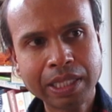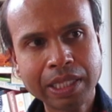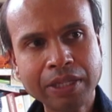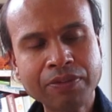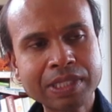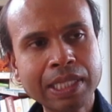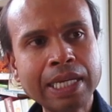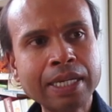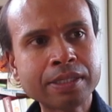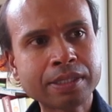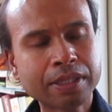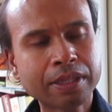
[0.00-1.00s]
gives
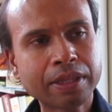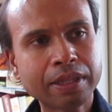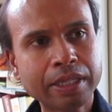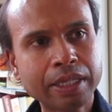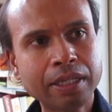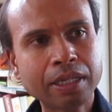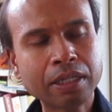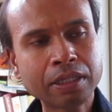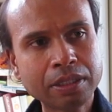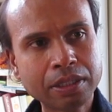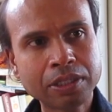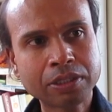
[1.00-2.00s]
less than
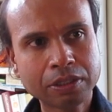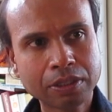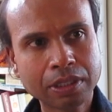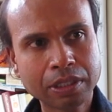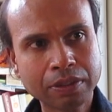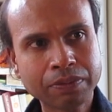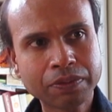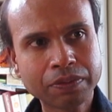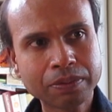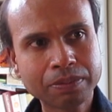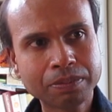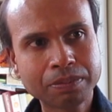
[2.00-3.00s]
unconditional love.
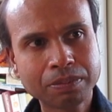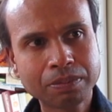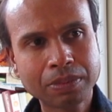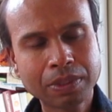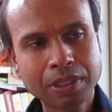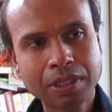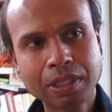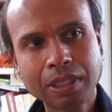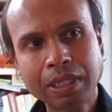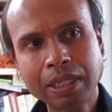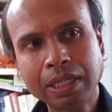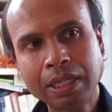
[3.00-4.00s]

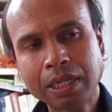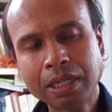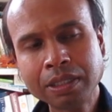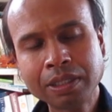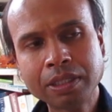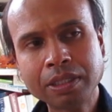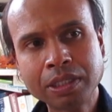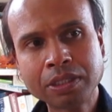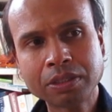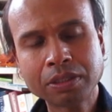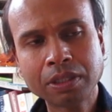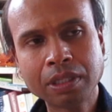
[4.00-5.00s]
And
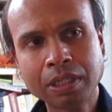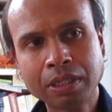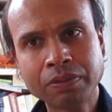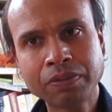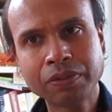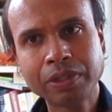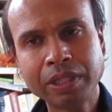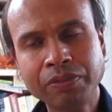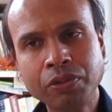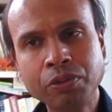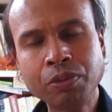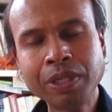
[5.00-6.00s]
unconditional love,
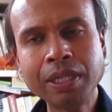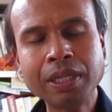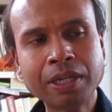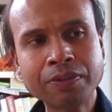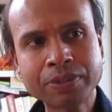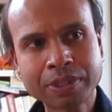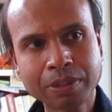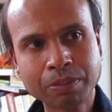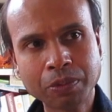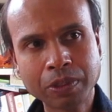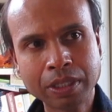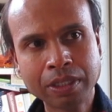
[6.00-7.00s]
if you really love
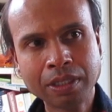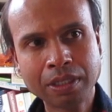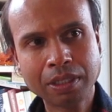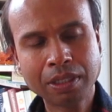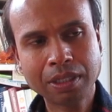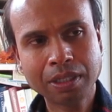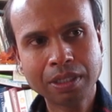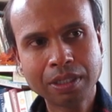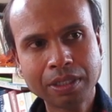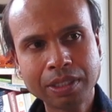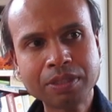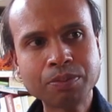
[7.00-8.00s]
someone,
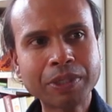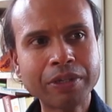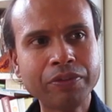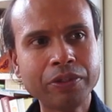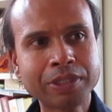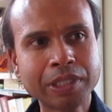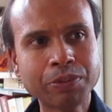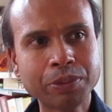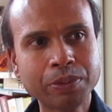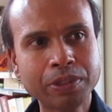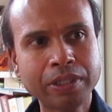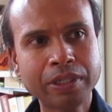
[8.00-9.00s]
this is my view, take what
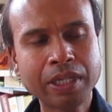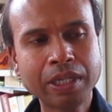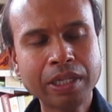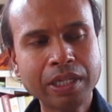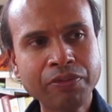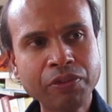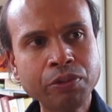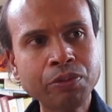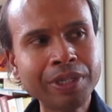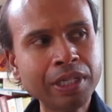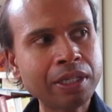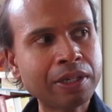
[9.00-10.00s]
you like if you
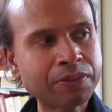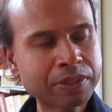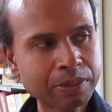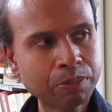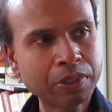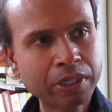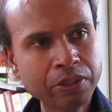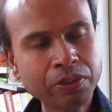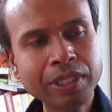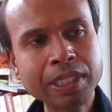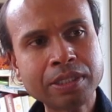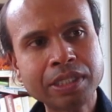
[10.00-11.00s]
really love someone, you
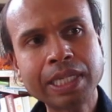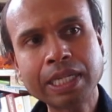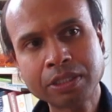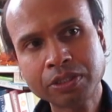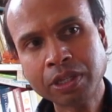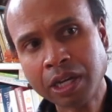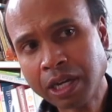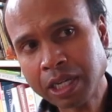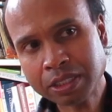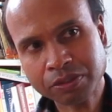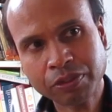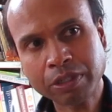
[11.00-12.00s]
need to get to the
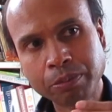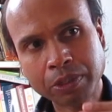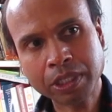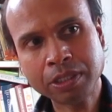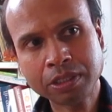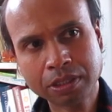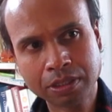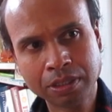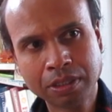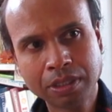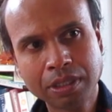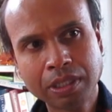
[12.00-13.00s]
highest vibration
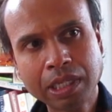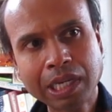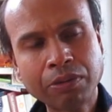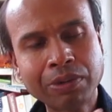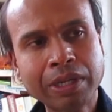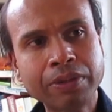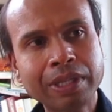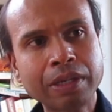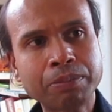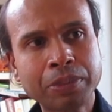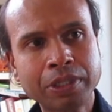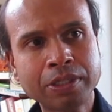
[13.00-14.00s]
around
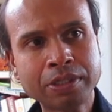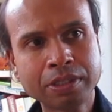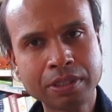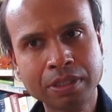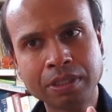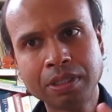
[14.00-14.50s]
that person